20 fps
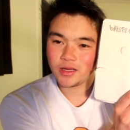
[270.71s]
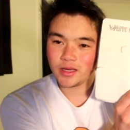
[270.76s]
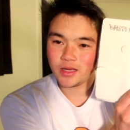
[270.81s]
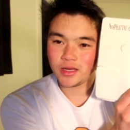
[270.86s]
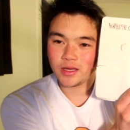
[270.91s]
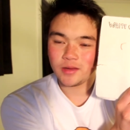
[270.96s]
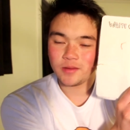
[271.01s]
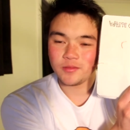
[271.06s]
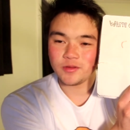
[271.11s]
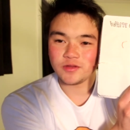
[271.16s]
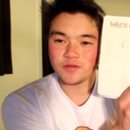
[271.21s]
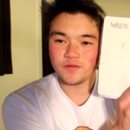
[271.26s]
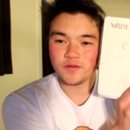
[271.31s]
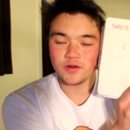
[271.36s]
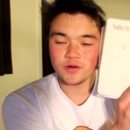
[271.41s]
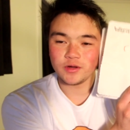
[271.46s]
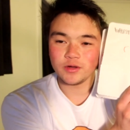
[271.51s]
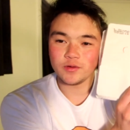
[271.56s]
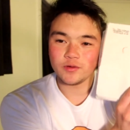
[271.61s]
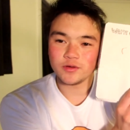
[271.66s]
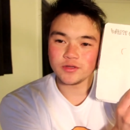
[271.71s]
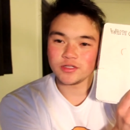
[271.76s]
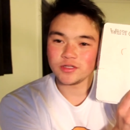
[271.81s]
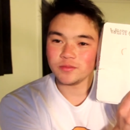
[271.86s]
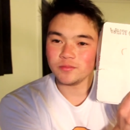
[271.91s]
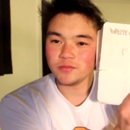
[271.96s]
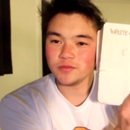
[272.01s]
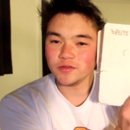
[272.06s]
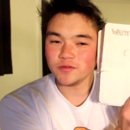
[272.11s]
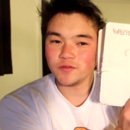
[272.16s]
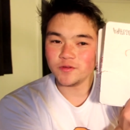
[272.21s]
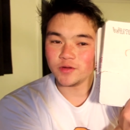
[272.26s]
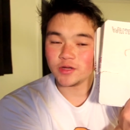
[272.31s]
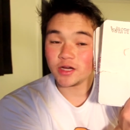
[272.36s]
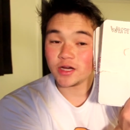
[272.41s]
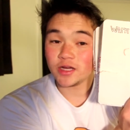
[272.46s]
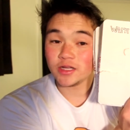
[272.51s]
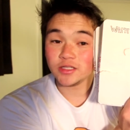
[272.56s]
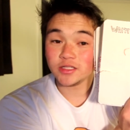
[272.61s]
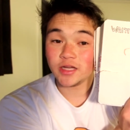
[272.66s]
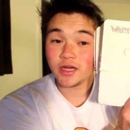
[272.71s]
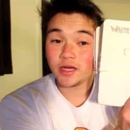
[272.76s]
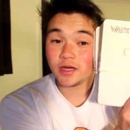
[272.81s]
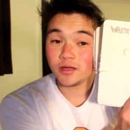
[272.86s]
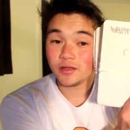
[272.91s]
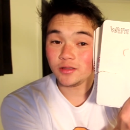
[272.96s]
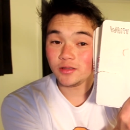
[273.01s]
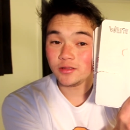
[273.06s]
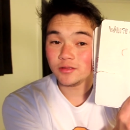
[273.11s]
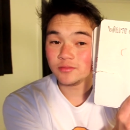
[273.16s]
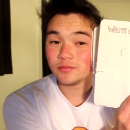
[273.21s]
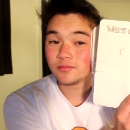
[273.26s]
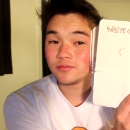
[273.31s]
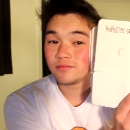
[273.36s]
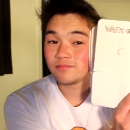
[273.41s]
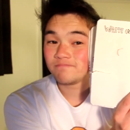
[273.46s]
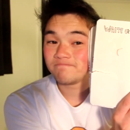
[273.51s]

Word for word: It's very awesome if you can't tell.